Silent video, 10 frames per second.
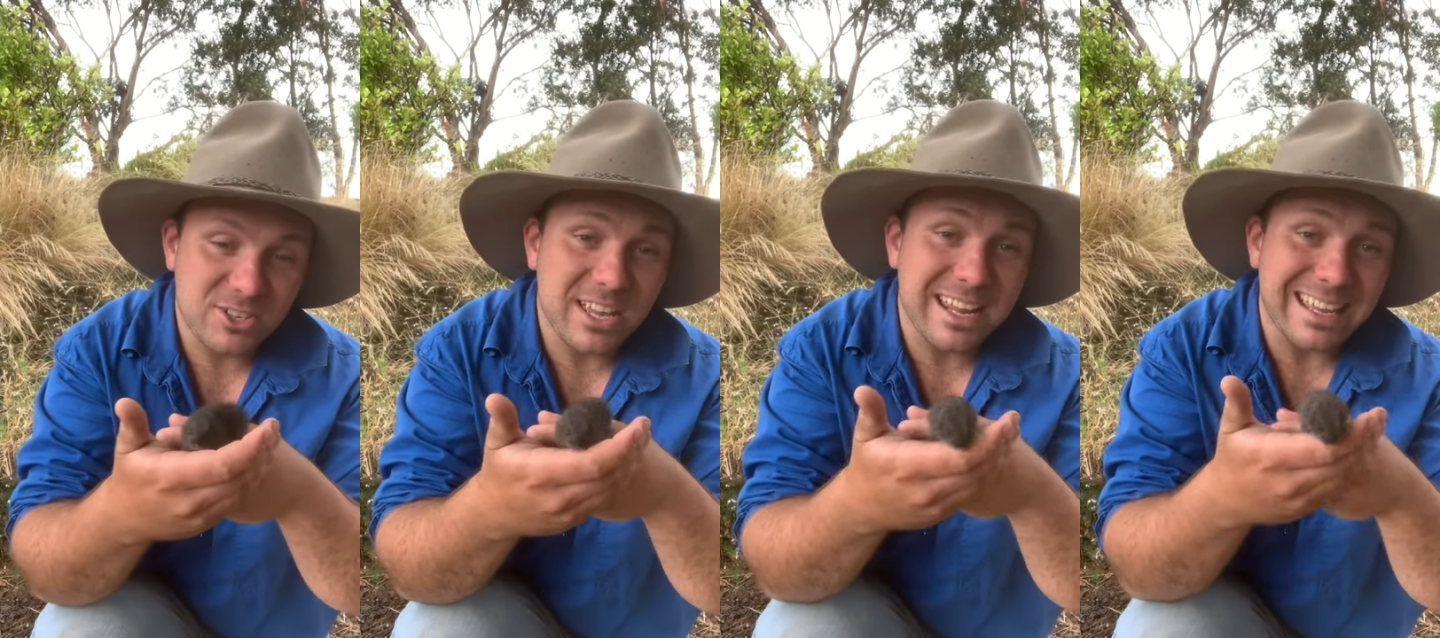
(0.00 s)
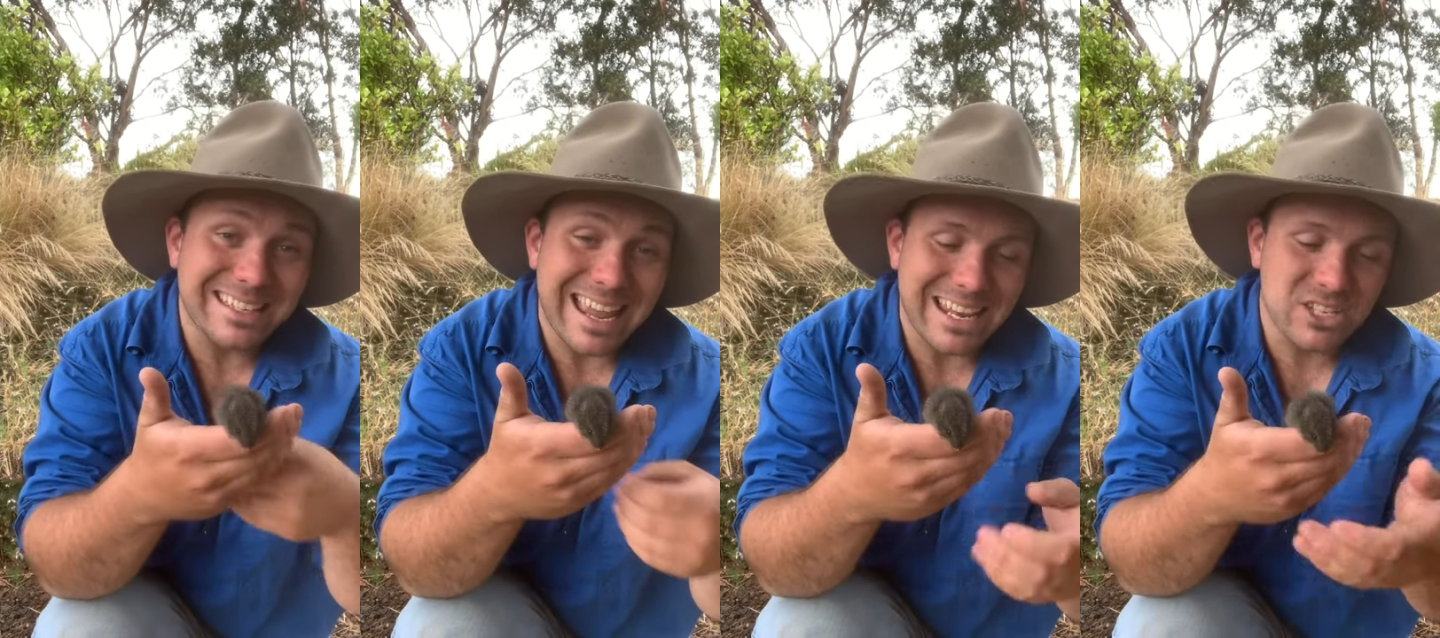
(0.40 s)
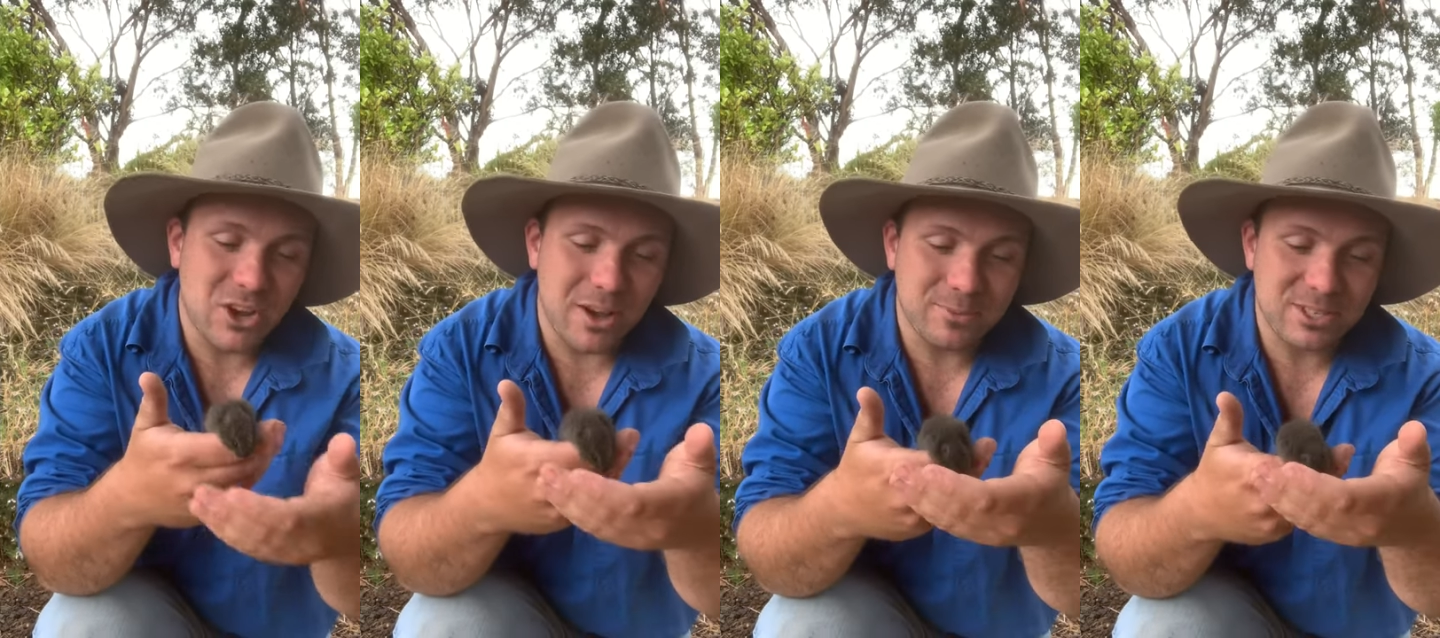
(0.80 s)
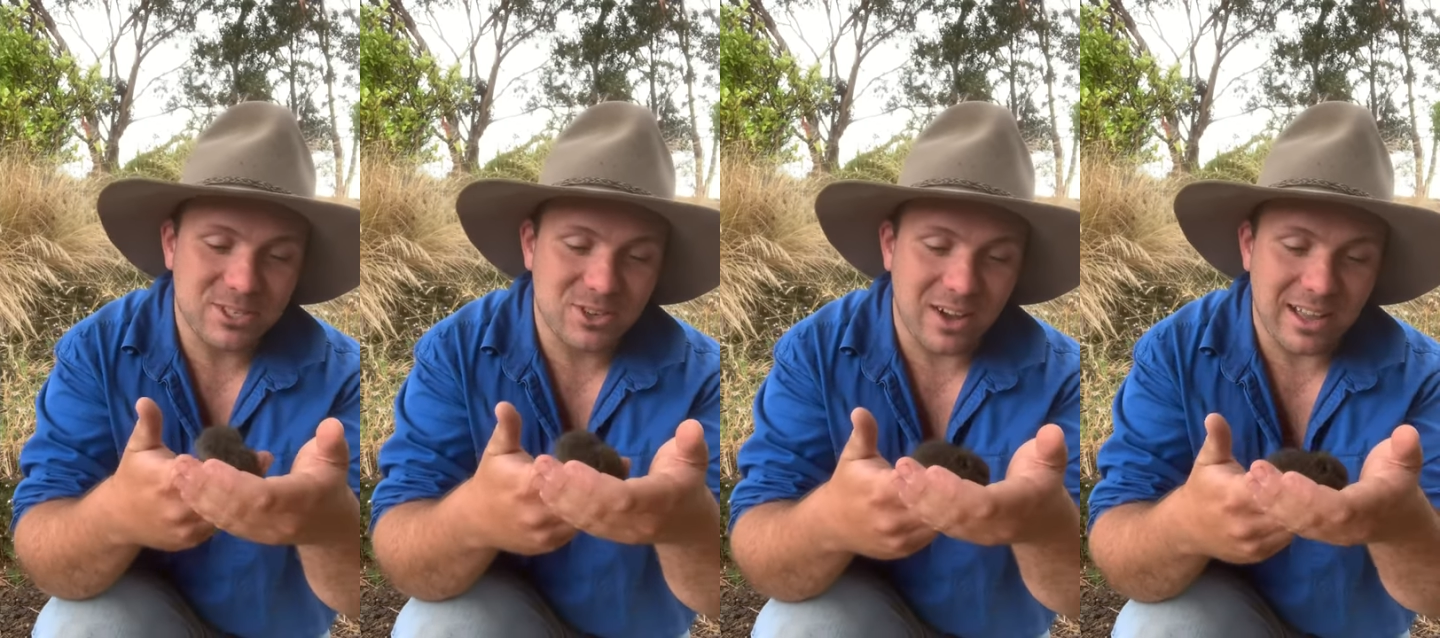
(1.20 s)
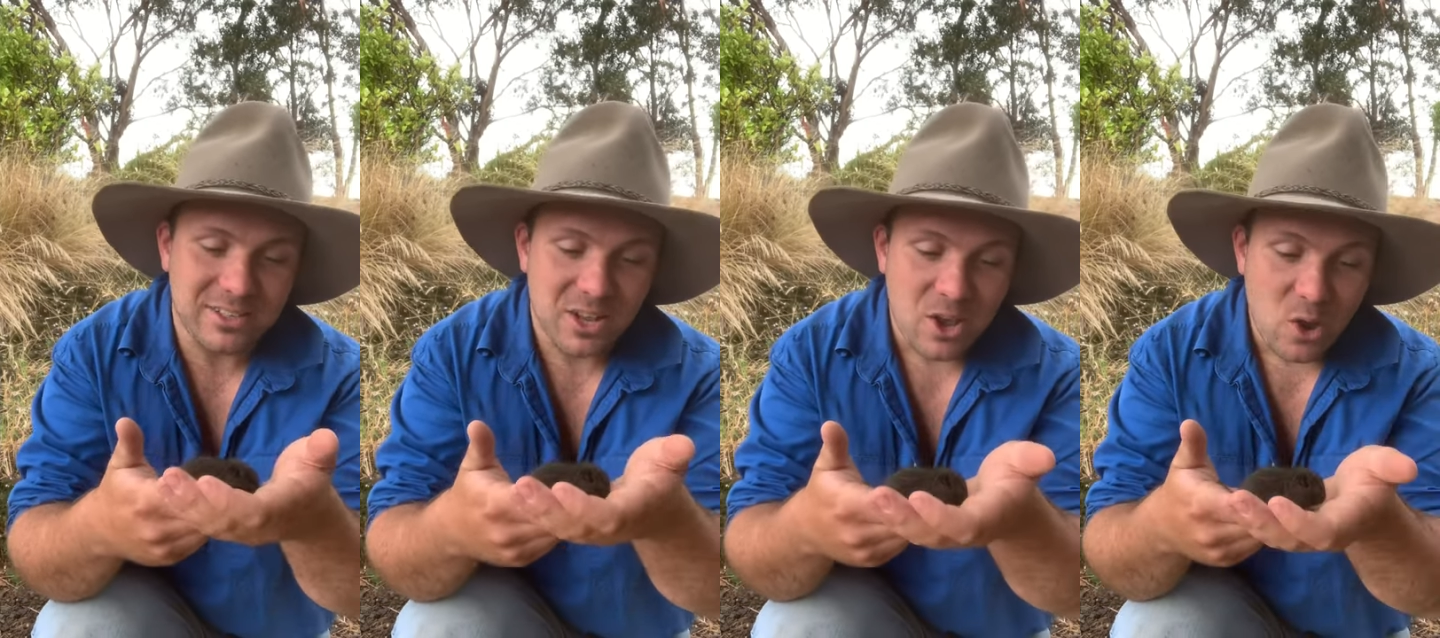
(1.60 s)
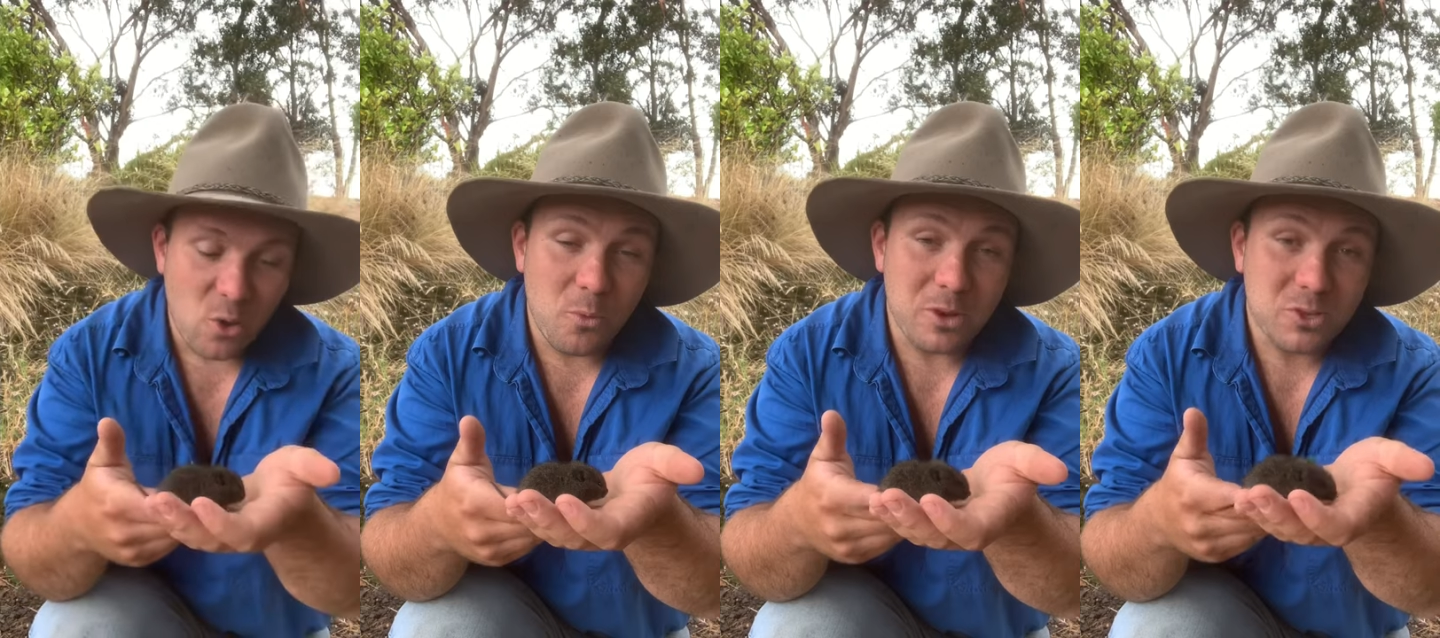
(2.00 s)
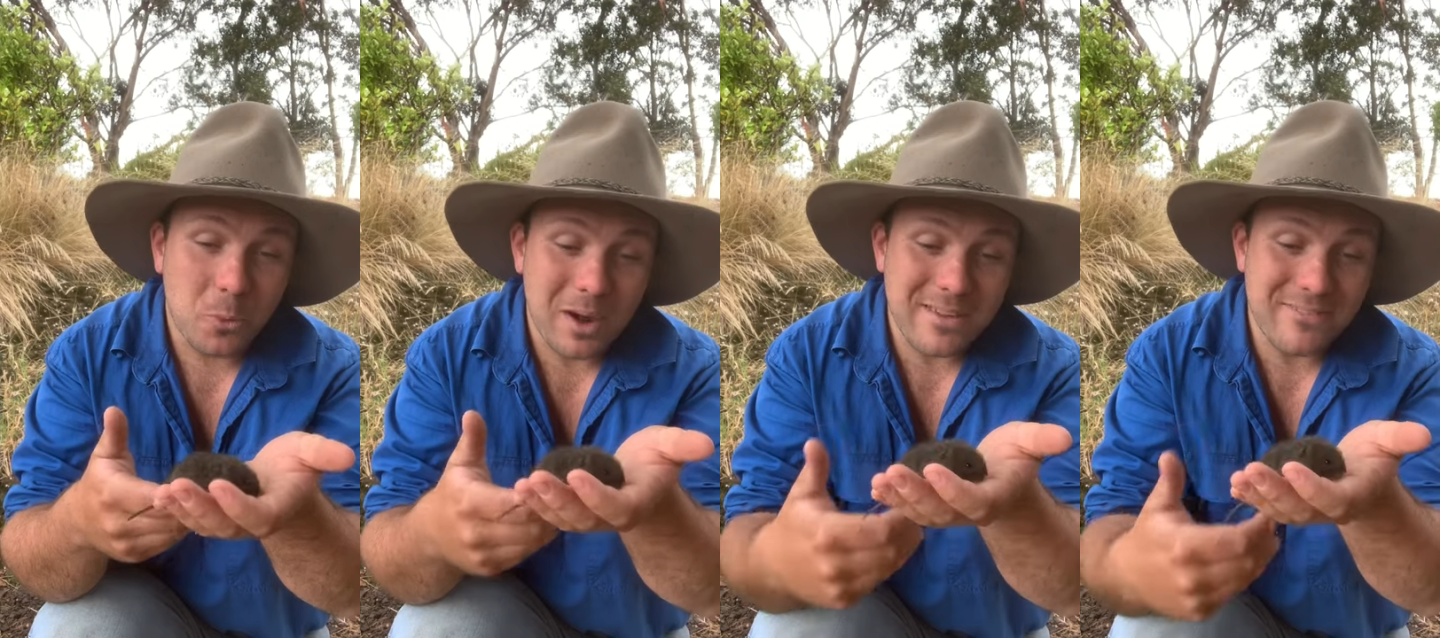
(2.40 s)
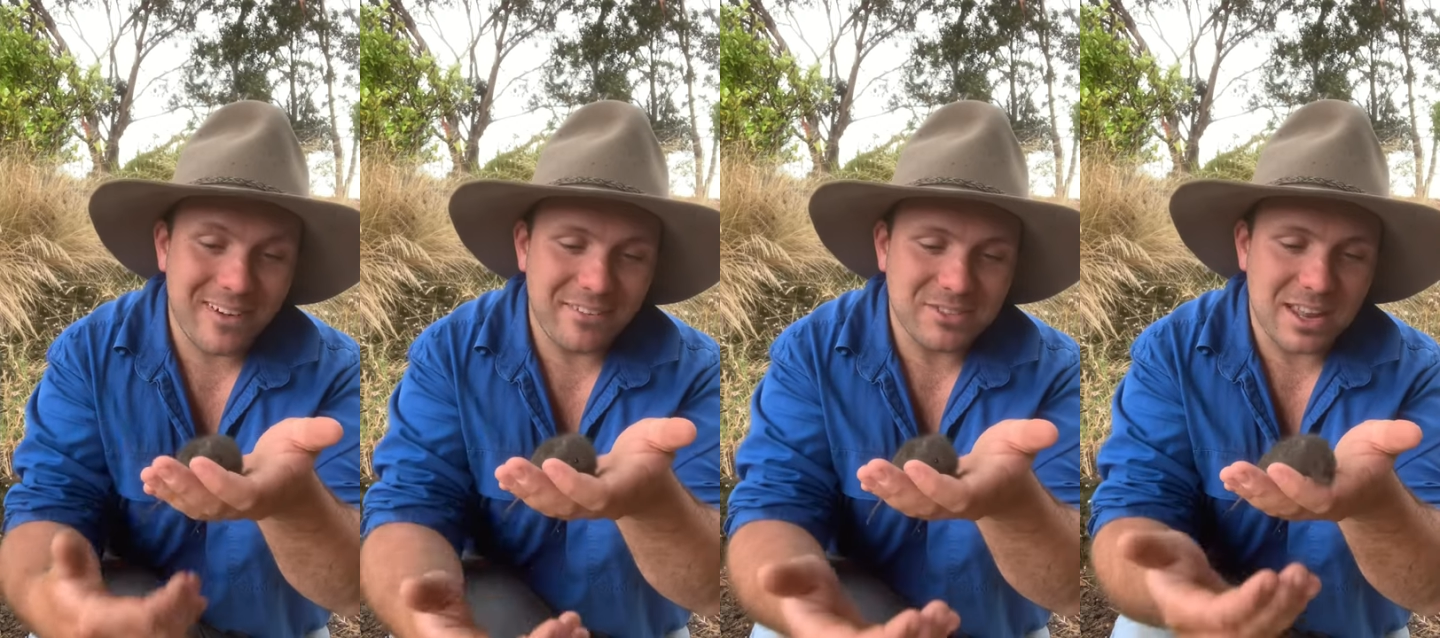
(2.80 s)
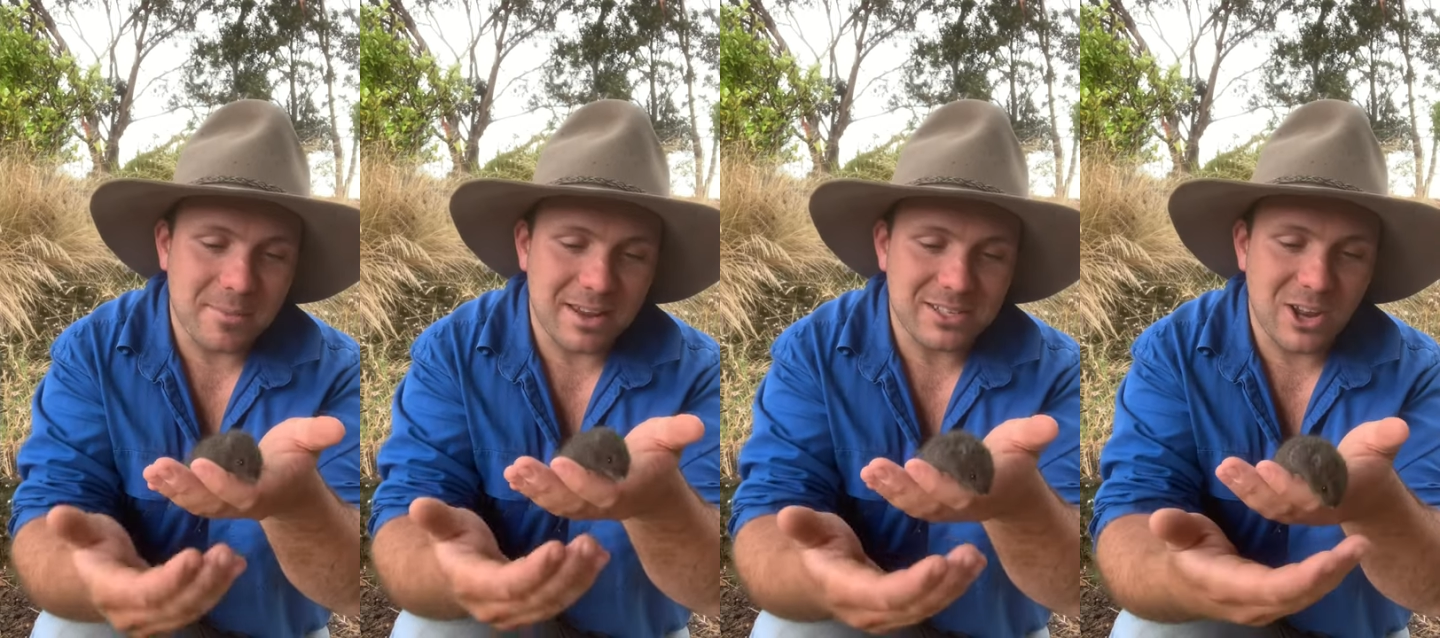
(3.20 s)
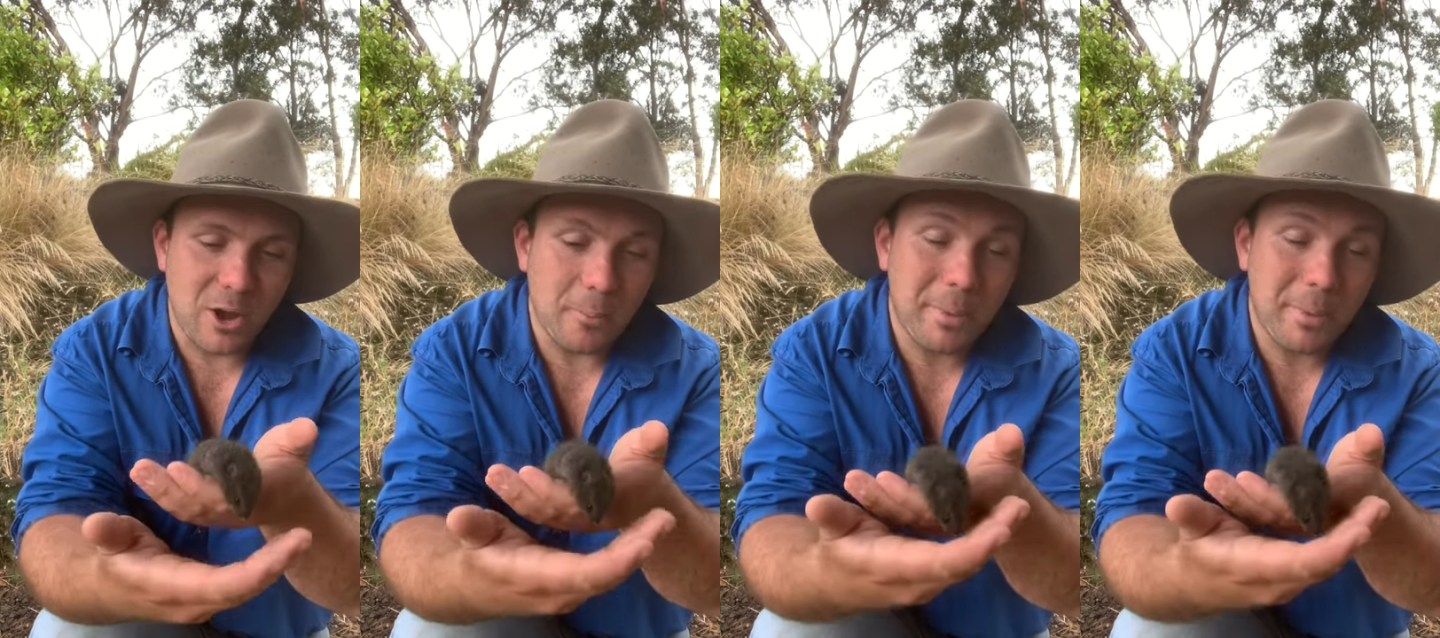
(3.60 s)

She's going to get 10 times this size, almost 25 centimetres long.